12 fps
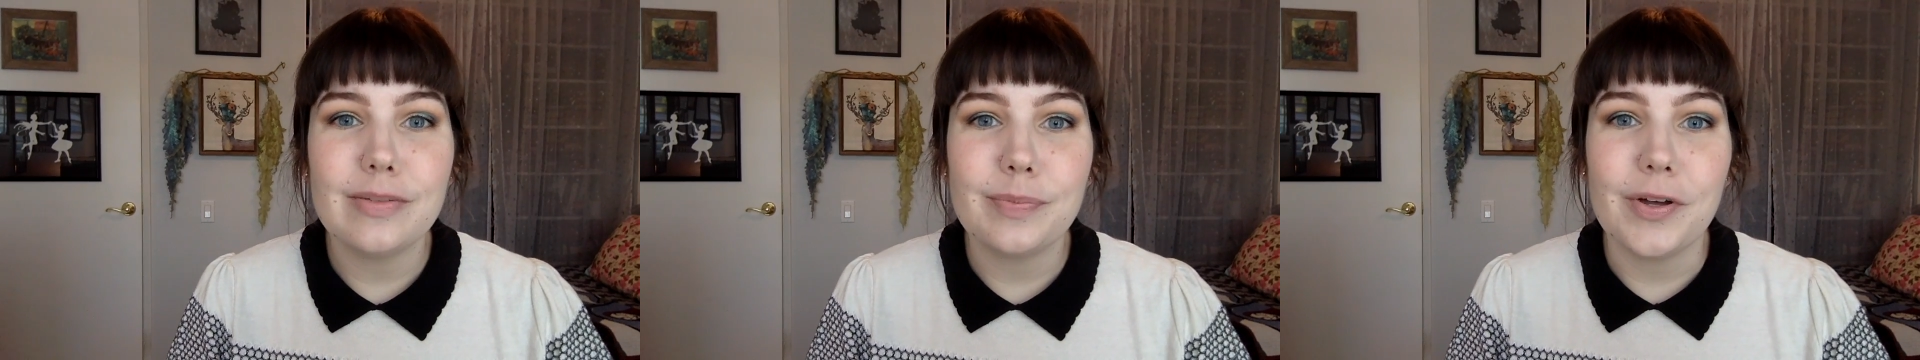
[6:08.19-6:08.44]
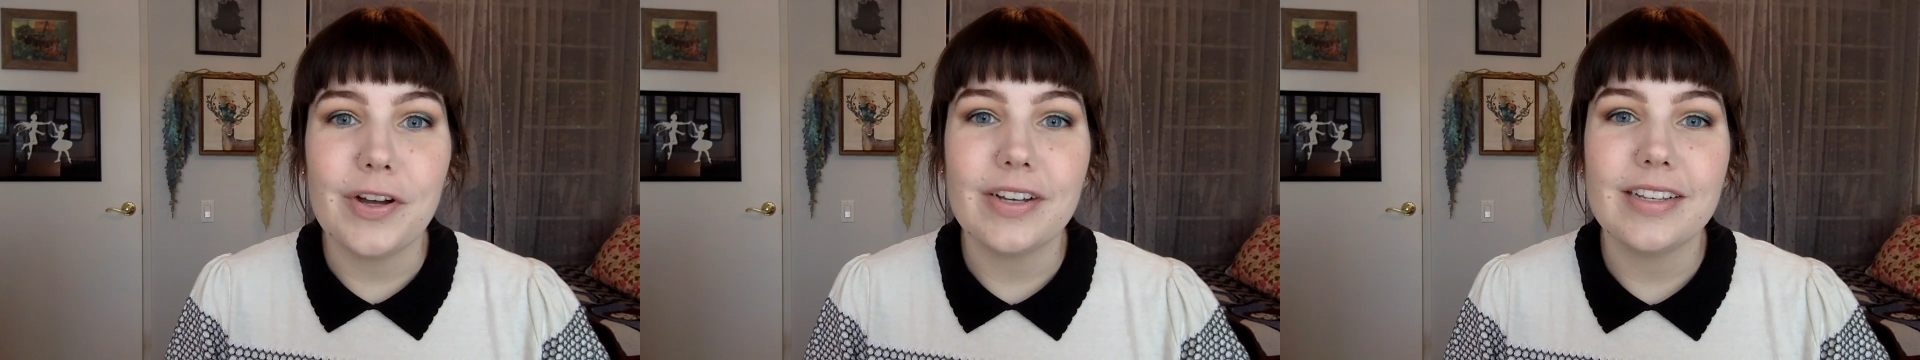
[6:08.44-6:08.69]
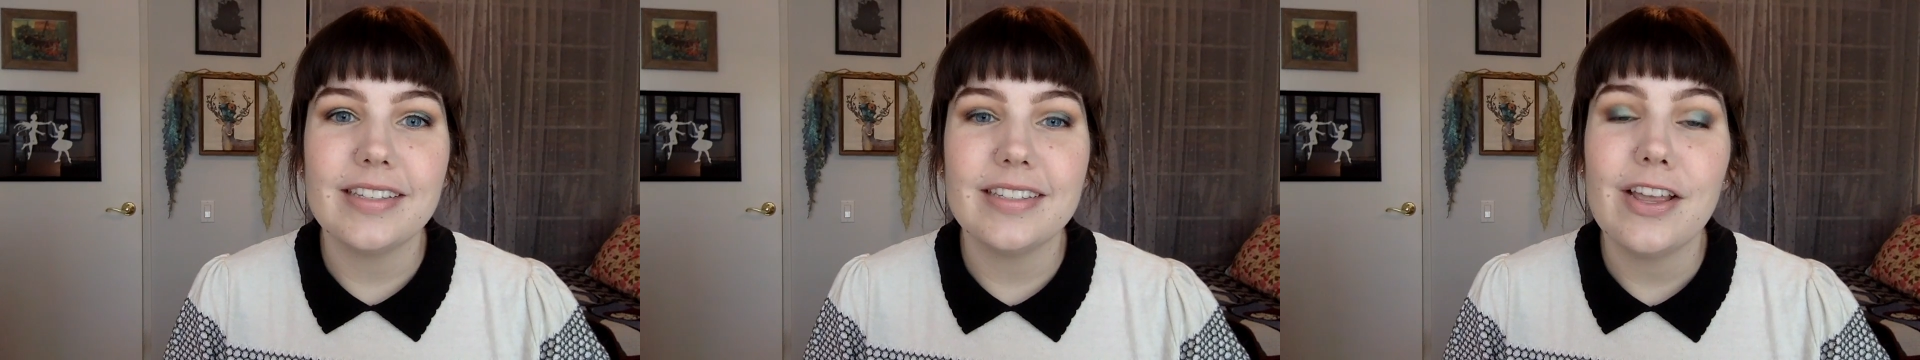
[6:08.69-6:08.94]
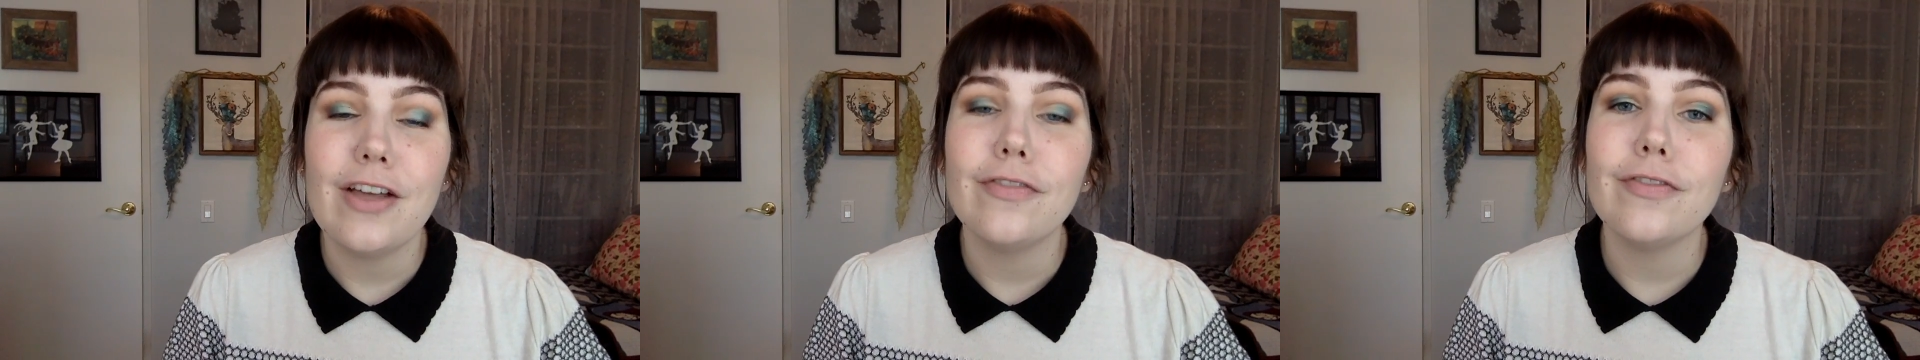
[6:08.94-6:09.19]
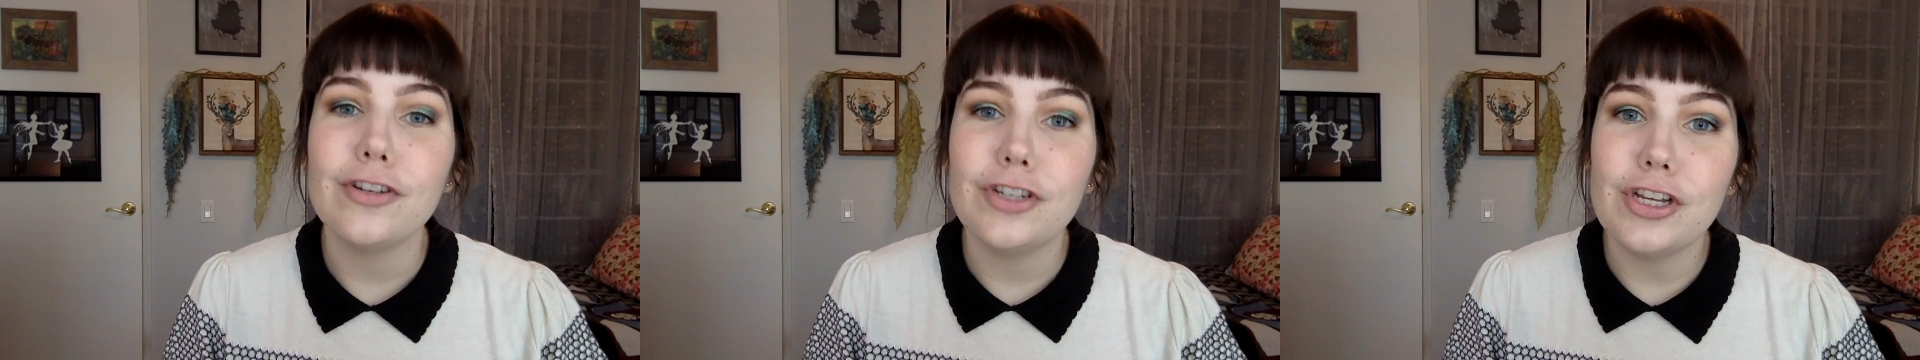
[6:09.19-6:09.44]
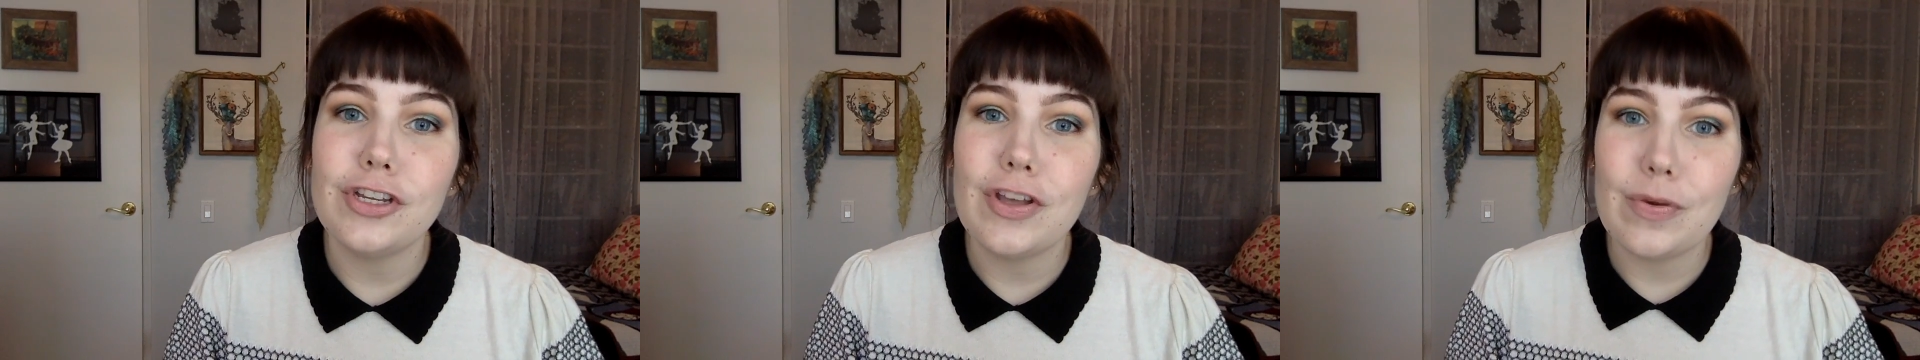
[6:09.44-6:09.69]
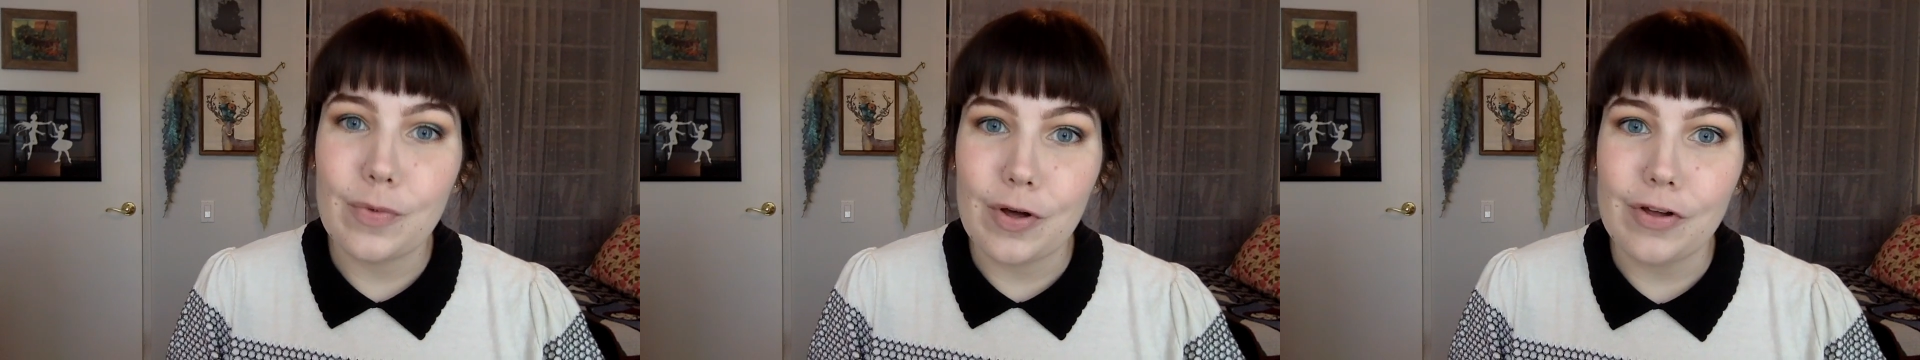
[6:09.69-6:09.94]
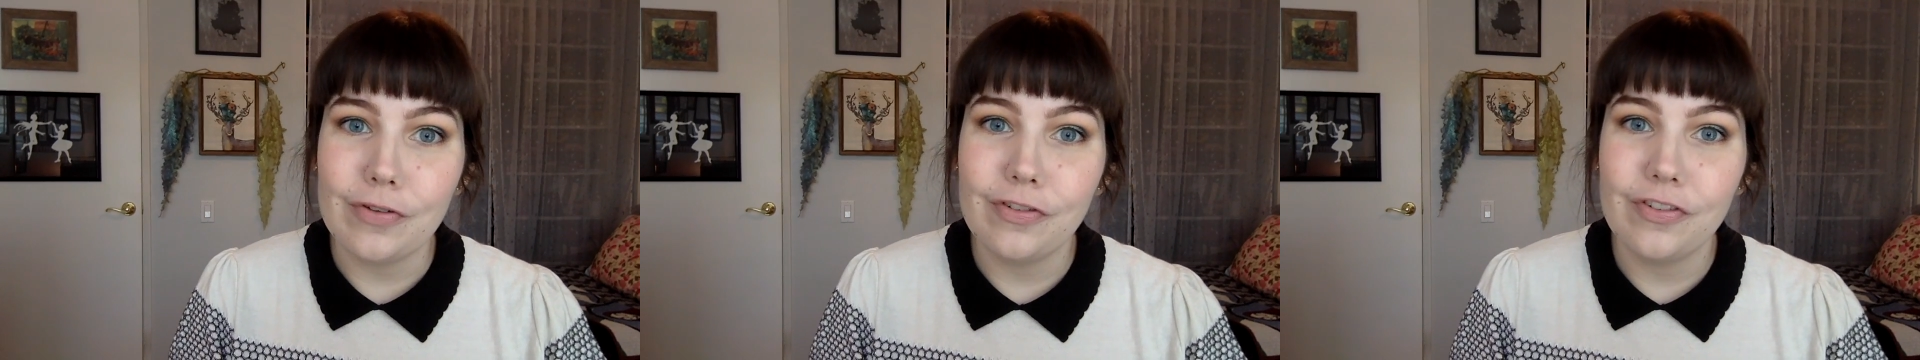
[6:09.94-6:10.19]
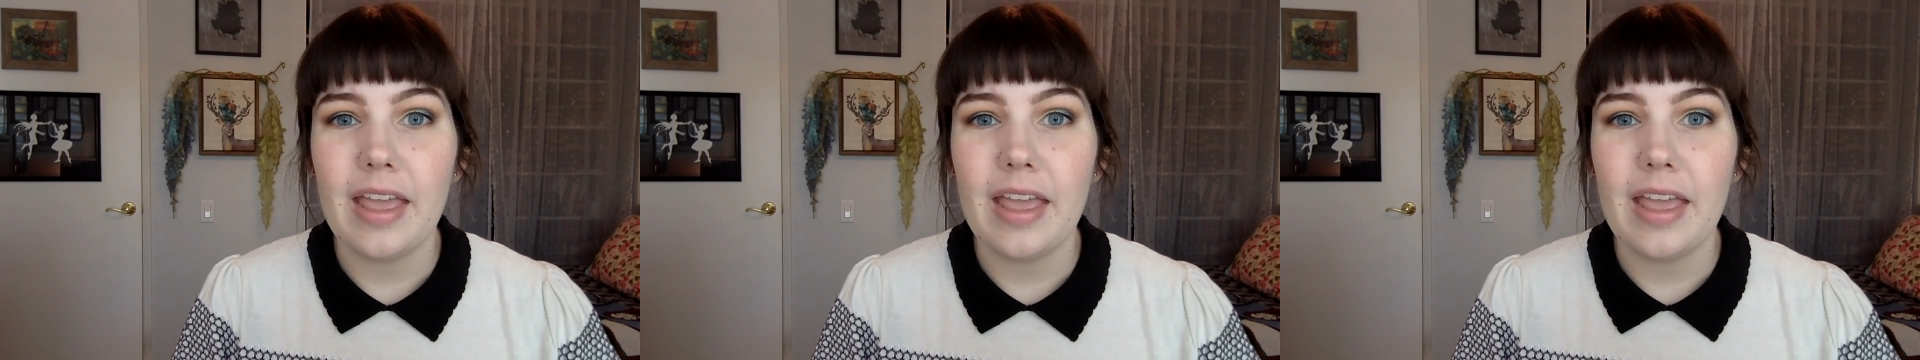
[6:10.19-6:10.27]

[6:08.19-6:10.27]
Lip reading: Books, Virginia Woolf,